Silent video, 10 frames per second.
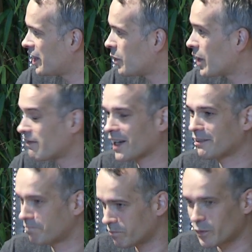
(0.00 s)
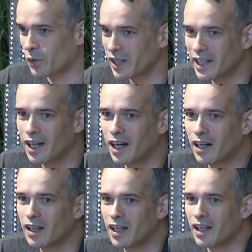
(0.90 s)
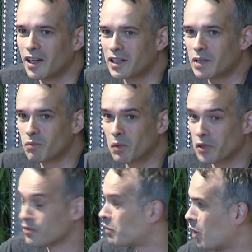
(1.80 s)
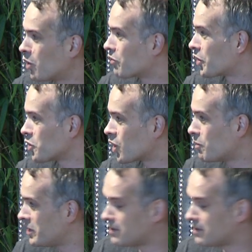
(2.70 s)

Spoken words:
We have really team members from all over Europe,